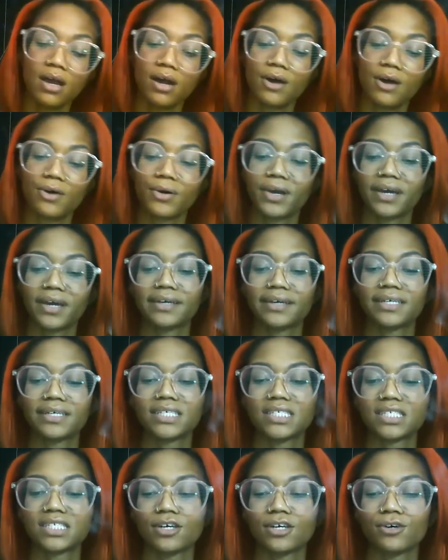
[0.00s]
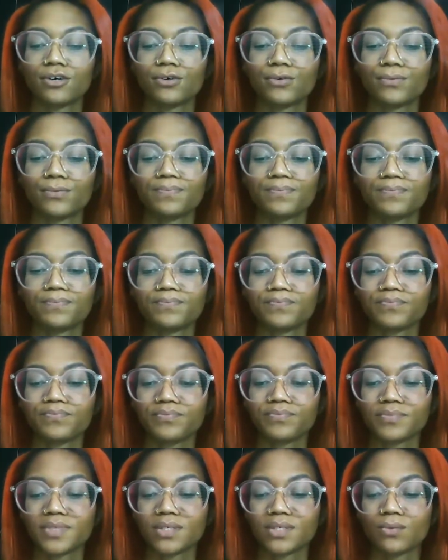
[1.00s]
Okay, so
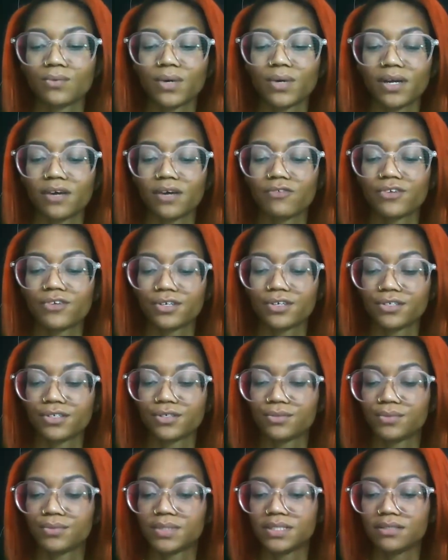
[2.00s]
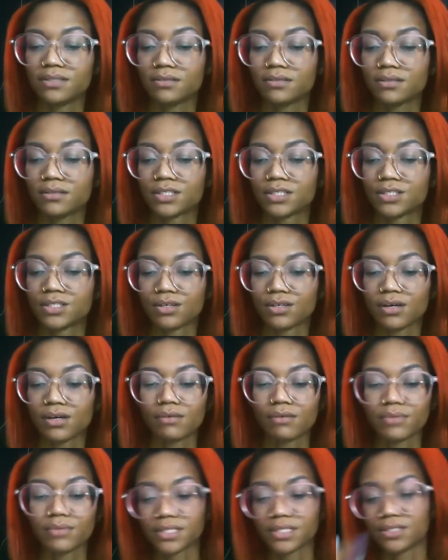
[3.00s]
whatever you're doing, because you're
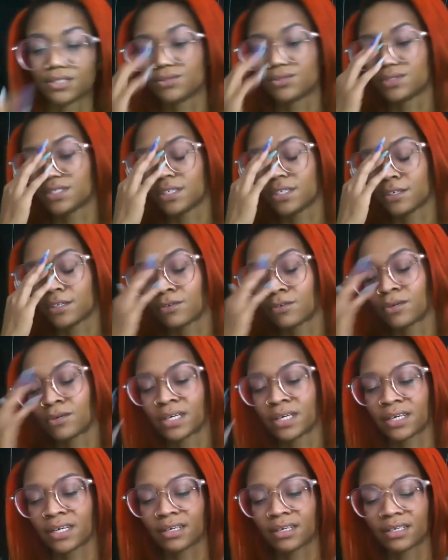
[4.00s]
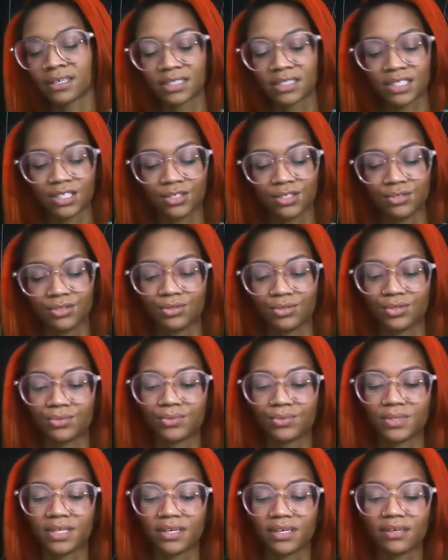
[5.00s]
already doing it, go ahead and continue
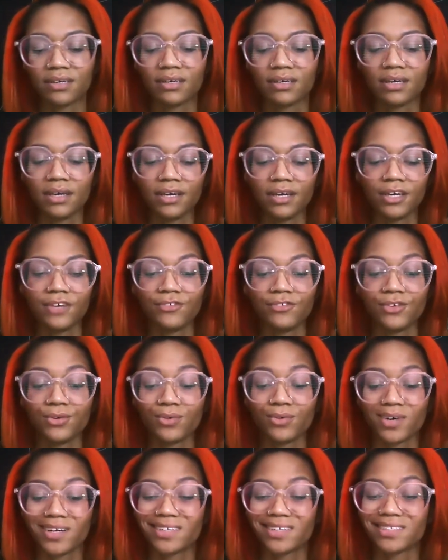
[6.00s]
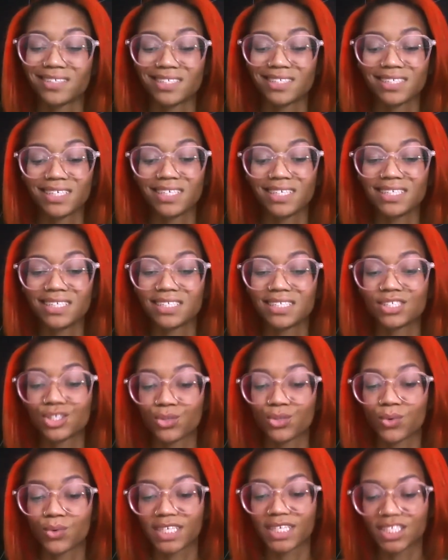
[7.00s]
doing it. If you are in a sticky
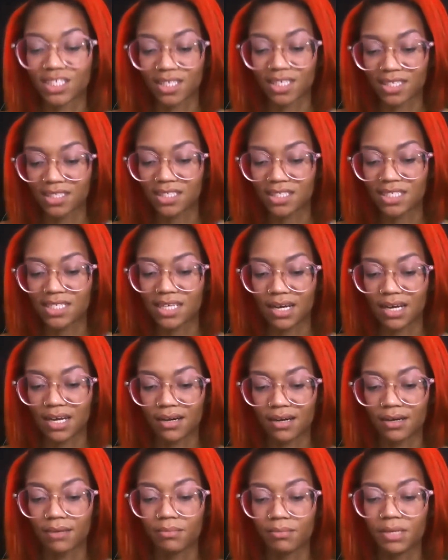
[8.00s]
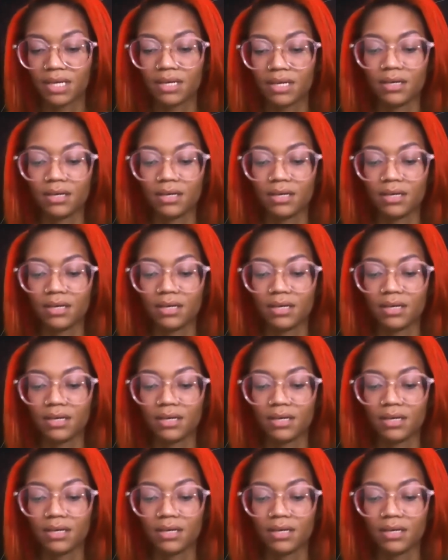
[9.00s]
situation at this time,